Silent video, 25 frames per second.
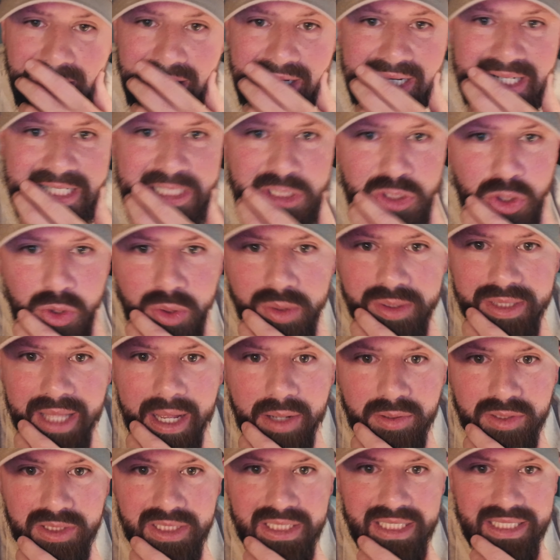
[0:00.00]
in two
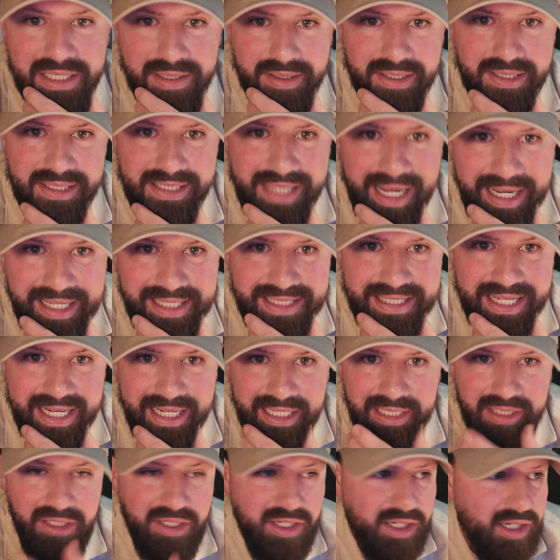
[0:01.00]
thousand
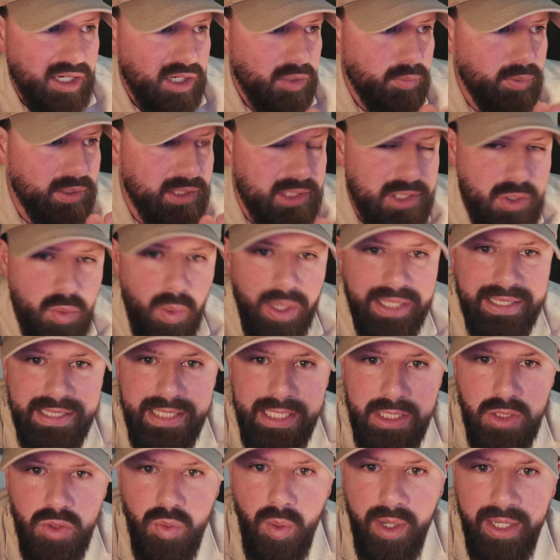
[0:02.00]
sixteen. We're
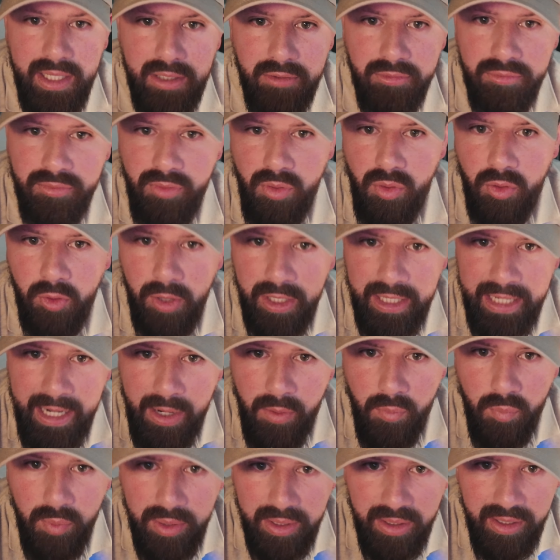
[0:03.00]
twenty twenty-four, and
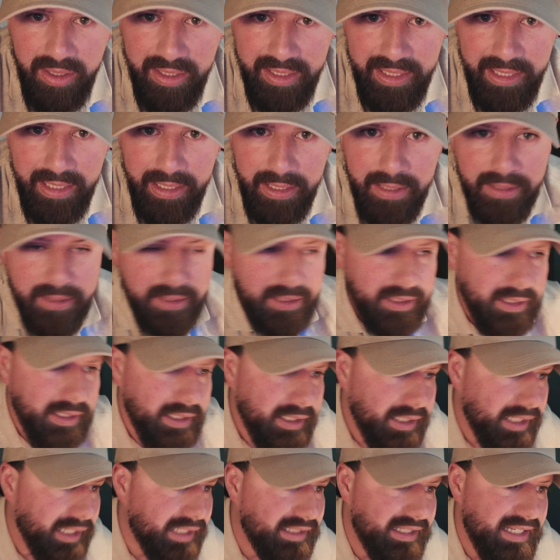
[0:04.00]
now we are here.
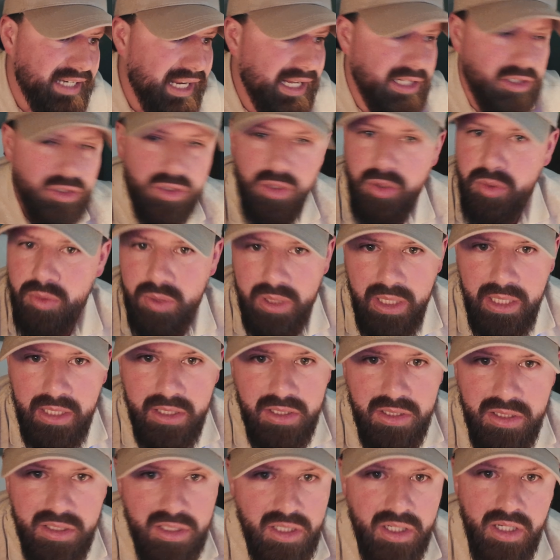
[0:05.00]
In the next two
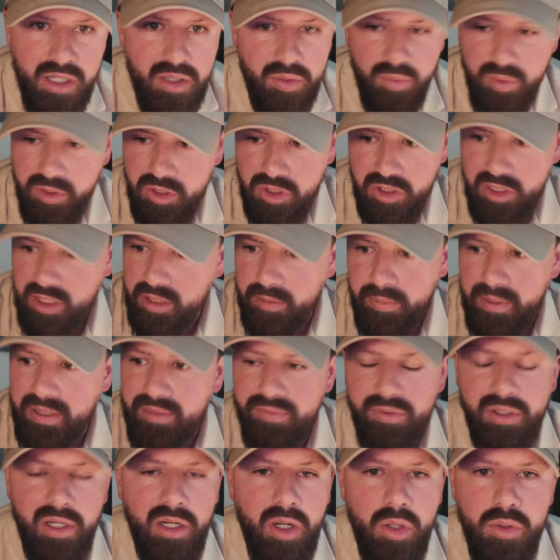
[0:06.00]
years, we're just going to be
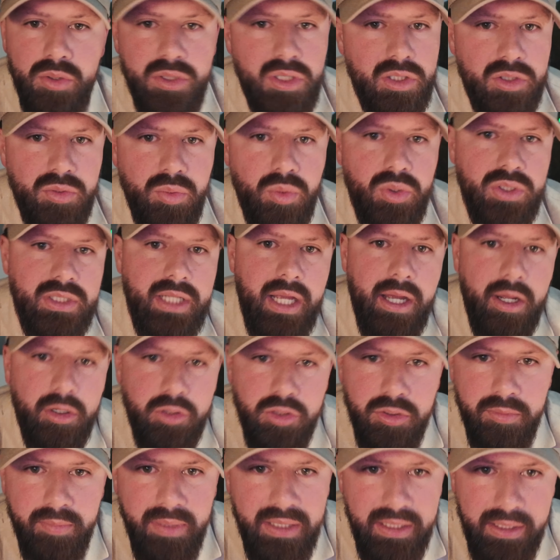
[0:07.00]
even closer towards that one
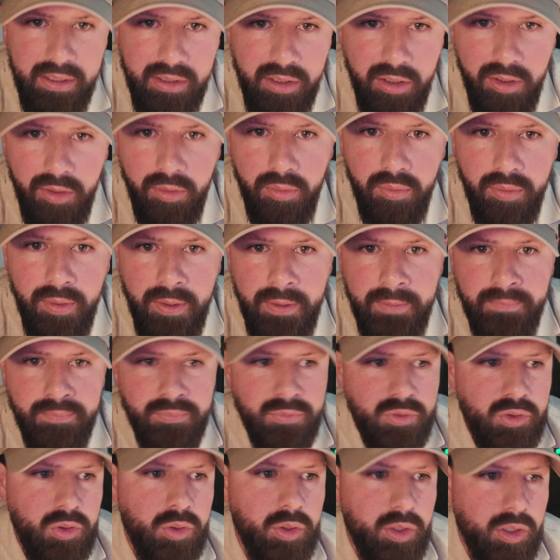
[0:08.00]
hundred million goal.
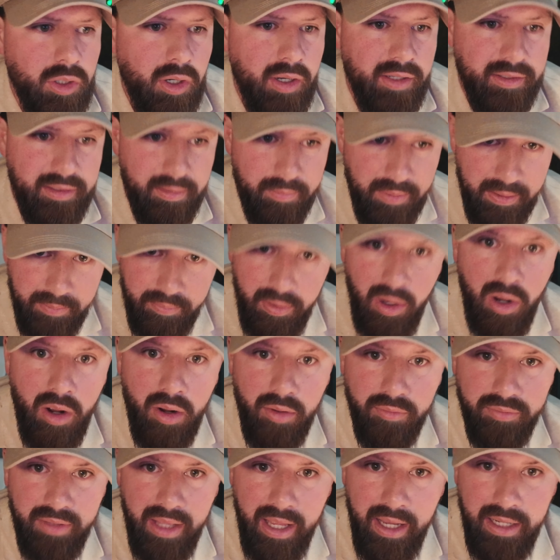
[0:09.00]
You can either be
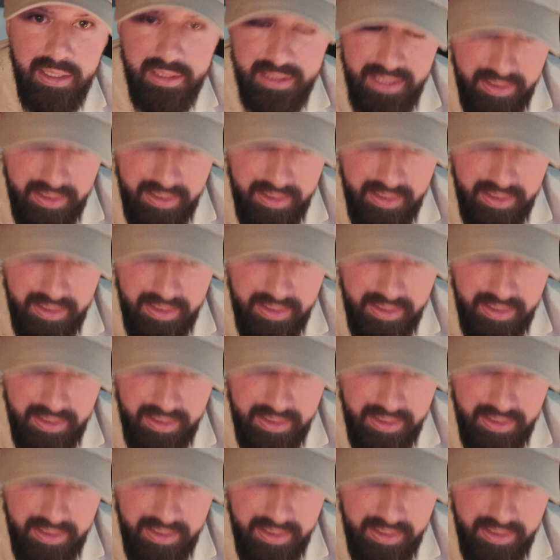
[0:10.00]
part of that and